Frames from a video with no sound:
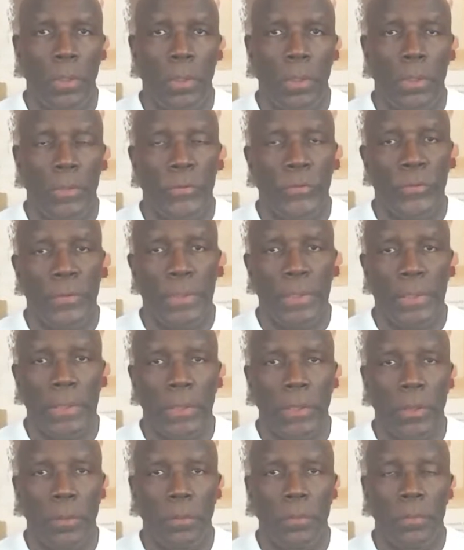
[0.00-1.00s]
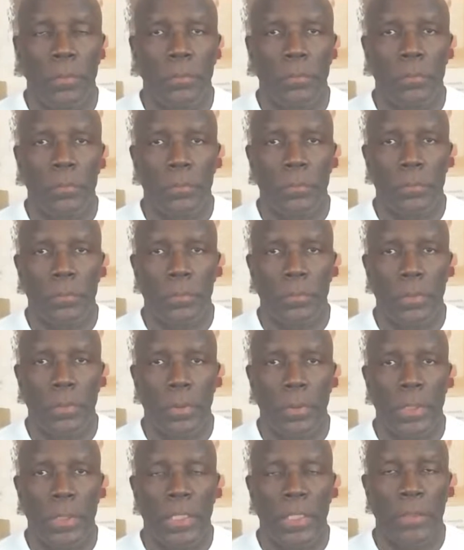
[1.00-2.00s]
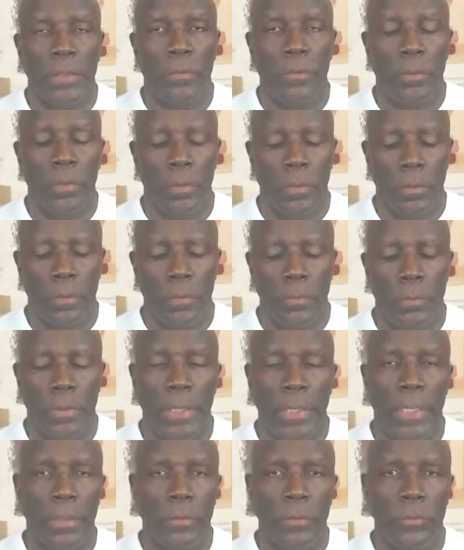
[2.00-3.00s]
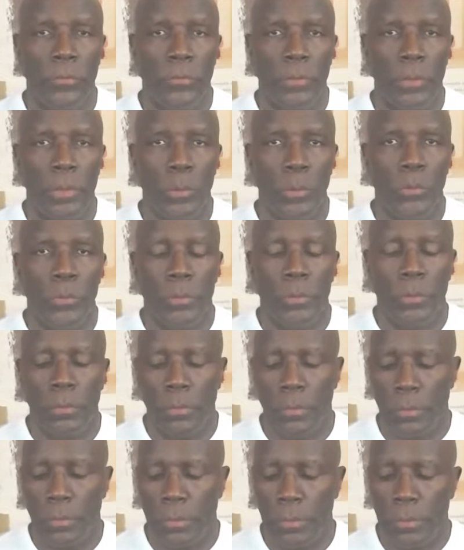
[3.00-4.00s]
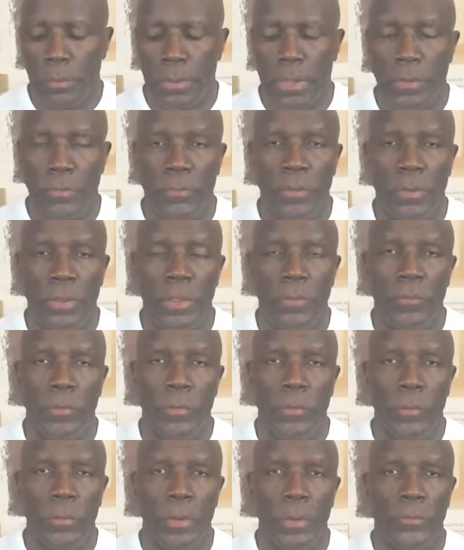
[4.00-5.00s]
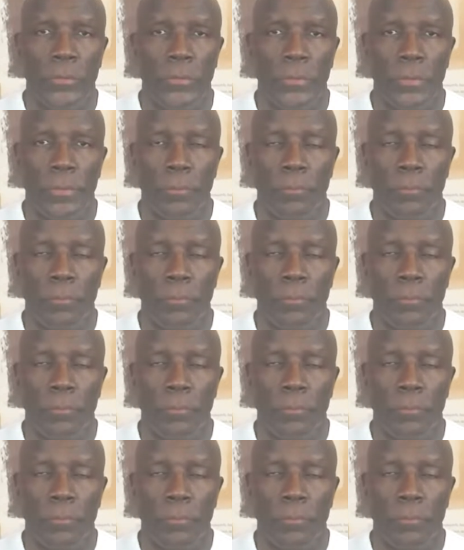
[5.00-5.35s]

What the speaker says: seek help, and take the solution that is given to us.